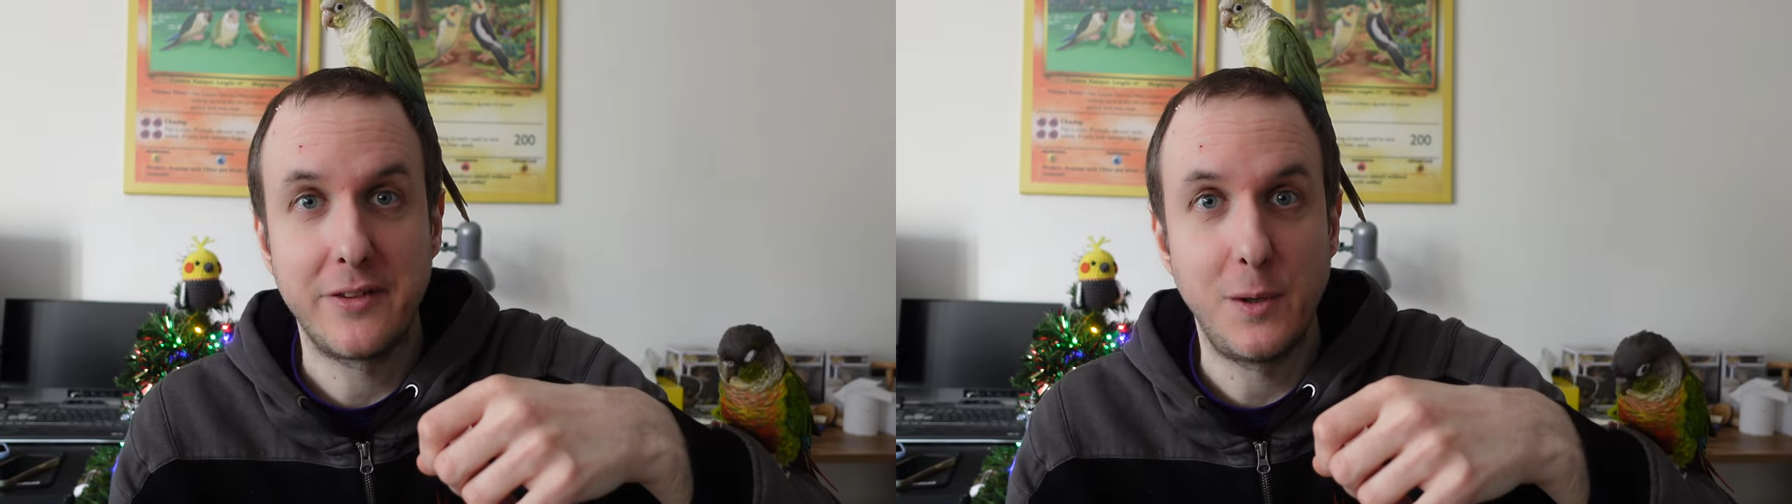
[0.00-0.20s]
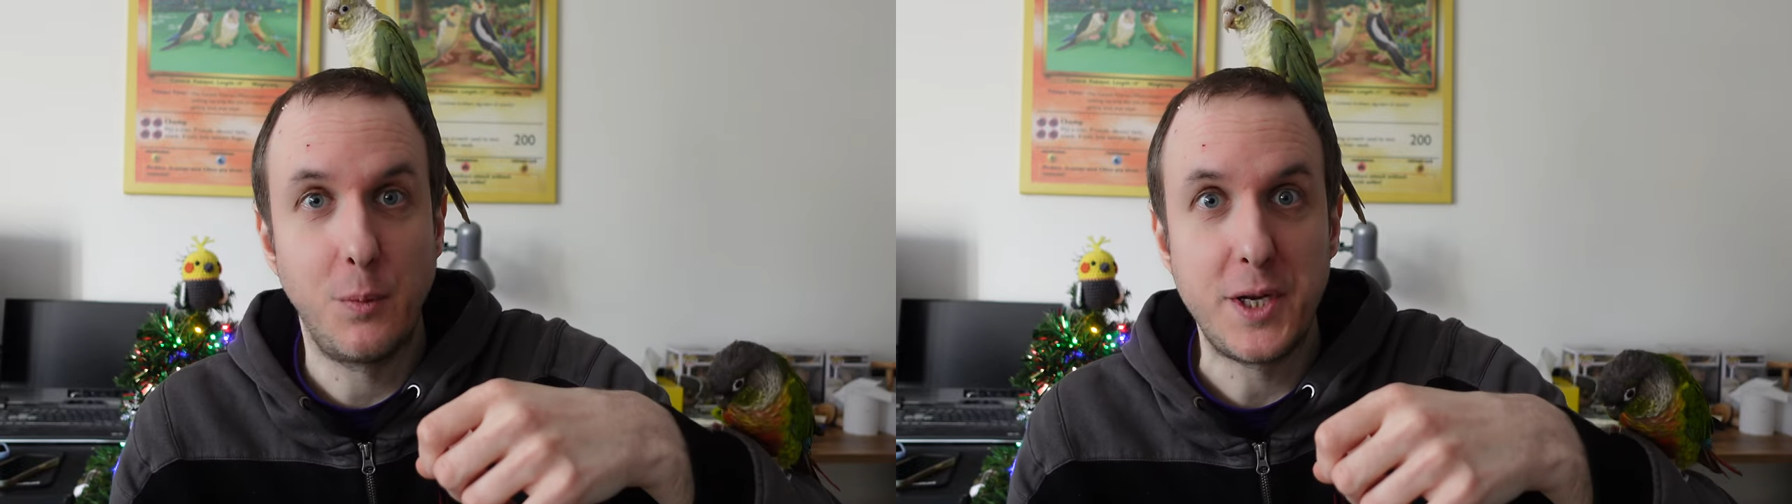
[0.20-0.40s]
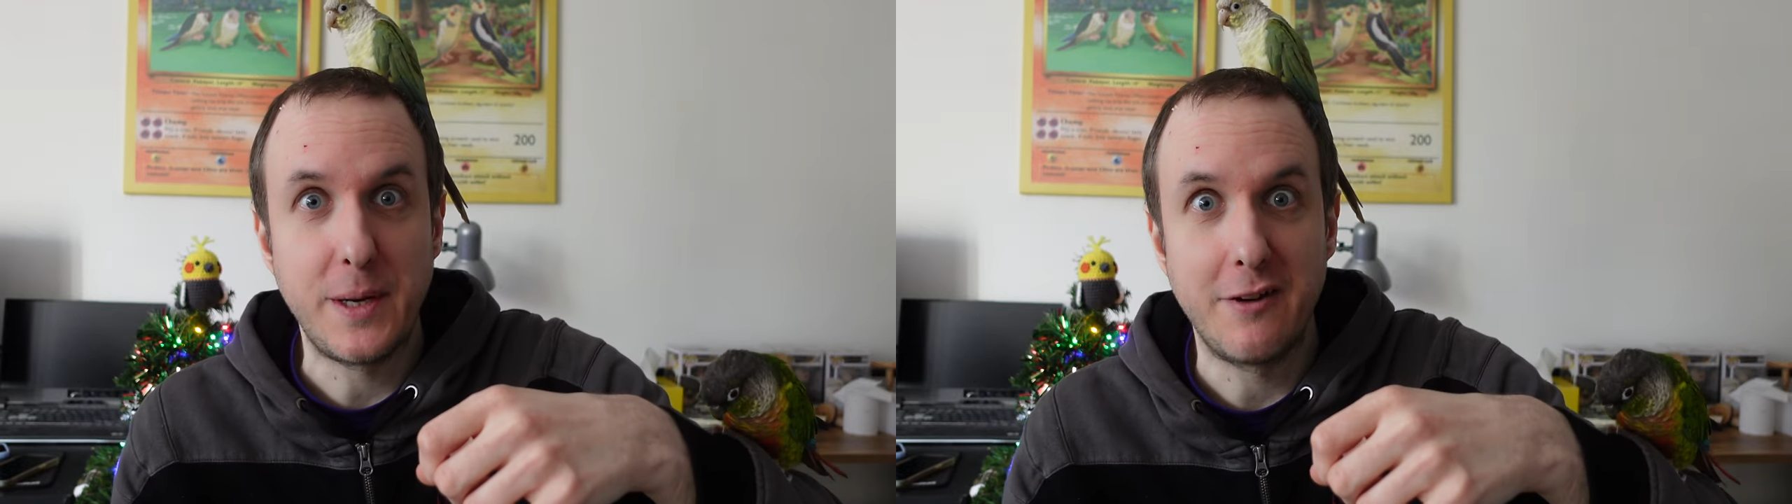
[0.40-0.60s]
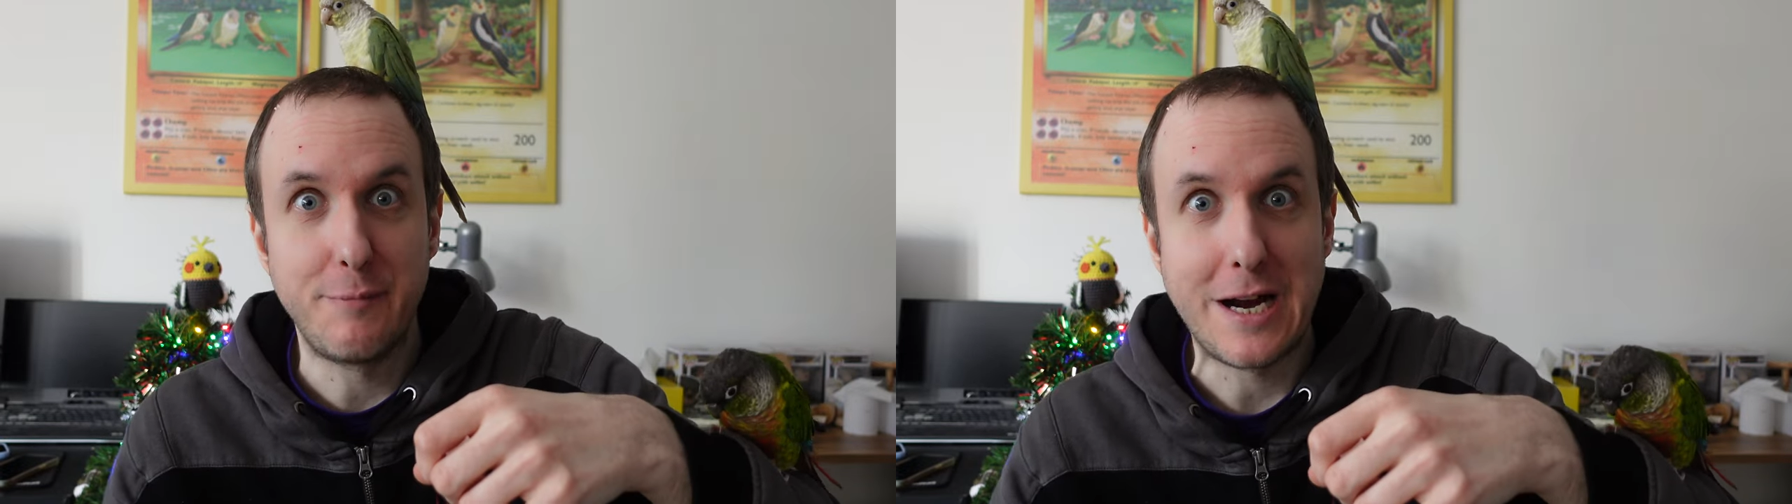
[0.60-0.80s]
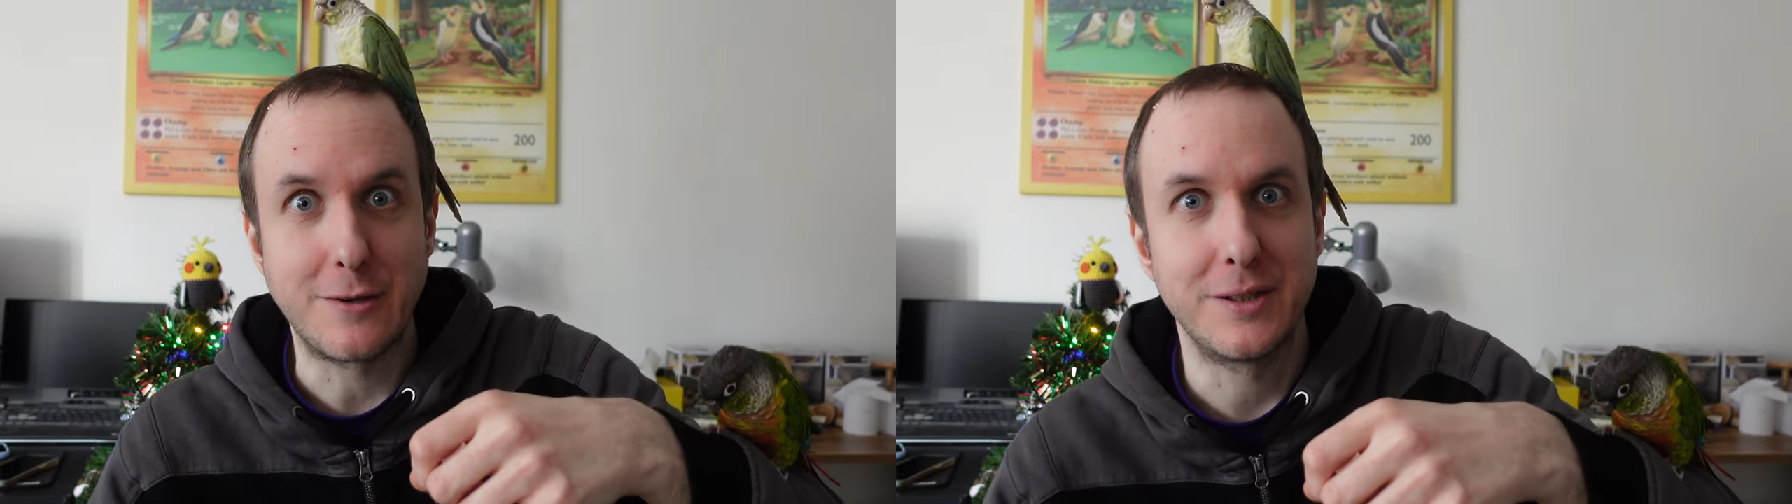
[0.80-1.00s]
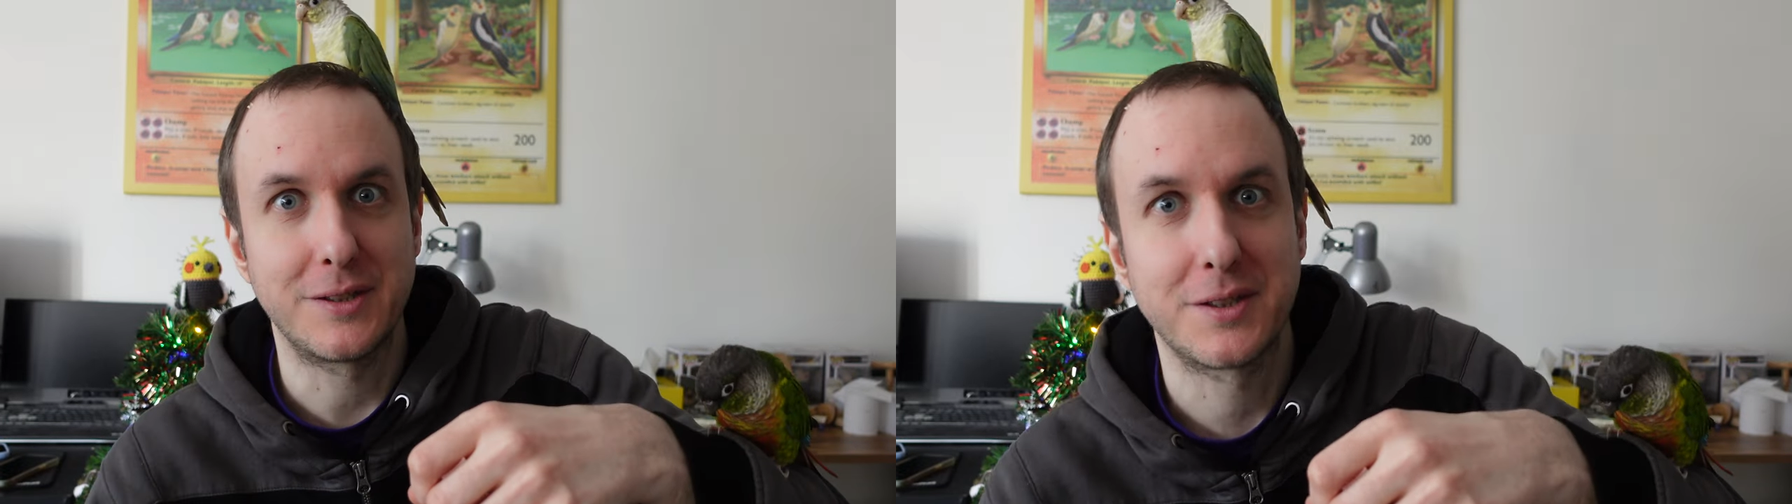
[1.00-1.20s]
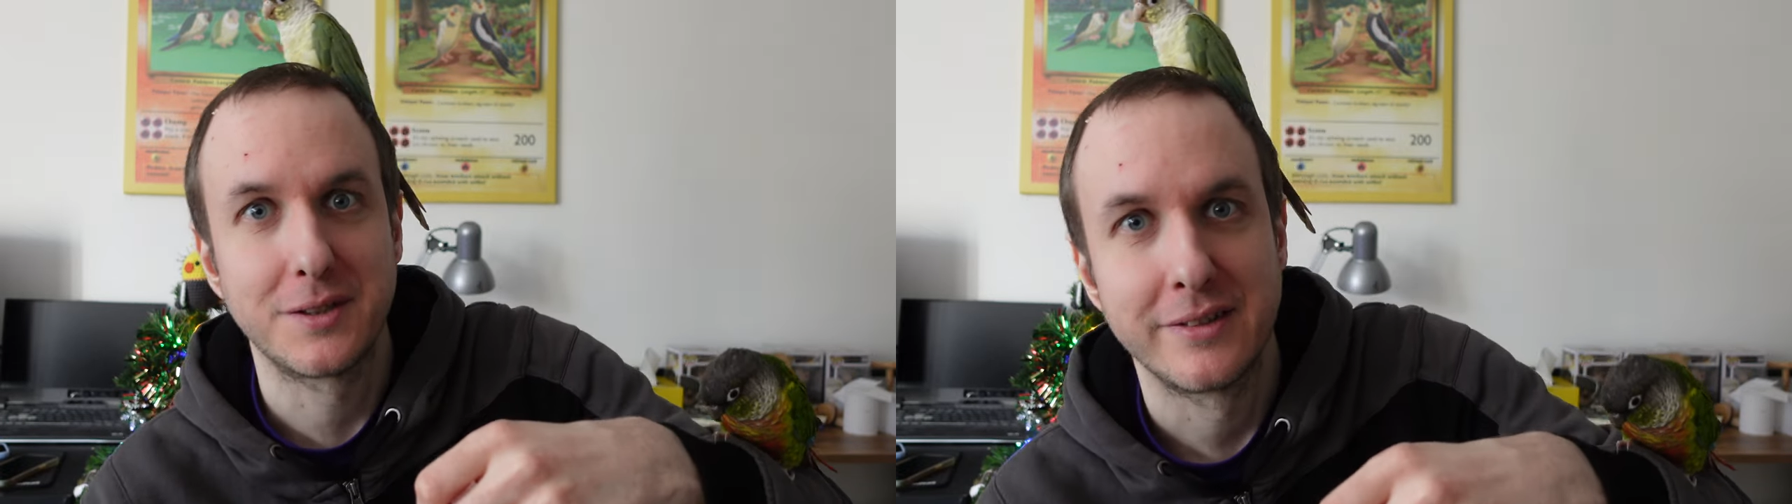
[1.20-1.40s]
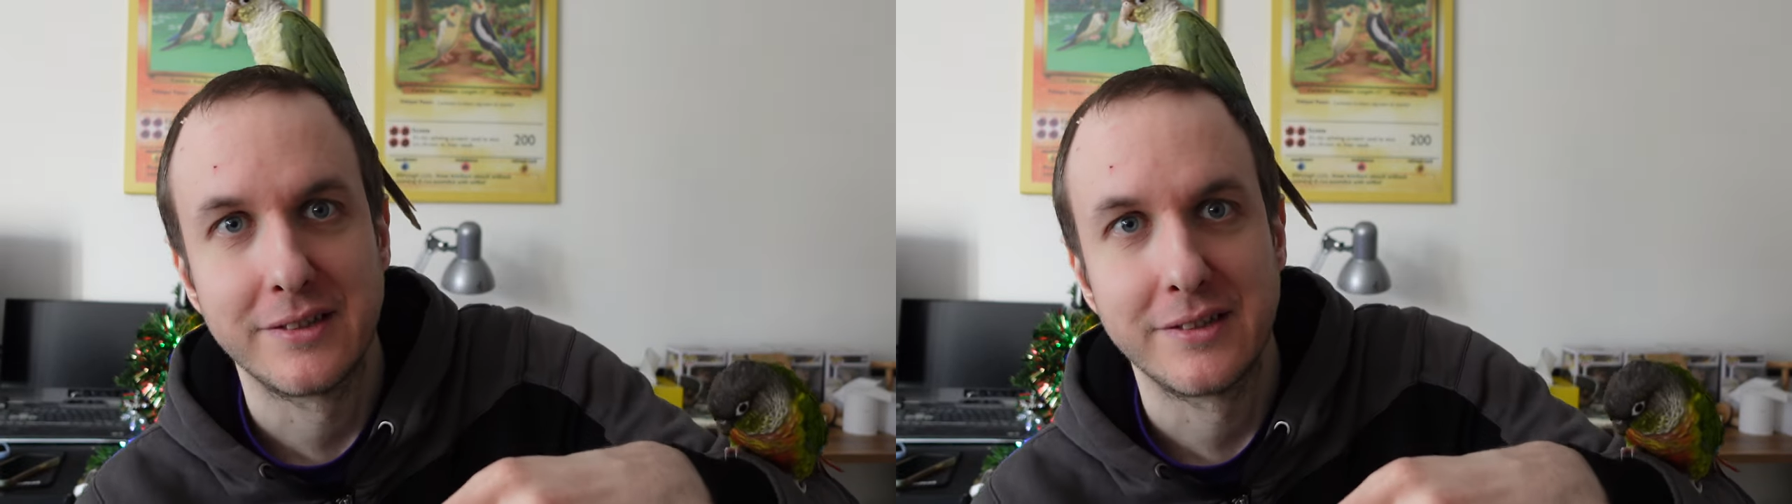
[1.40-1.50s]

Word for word: them when you have parrots.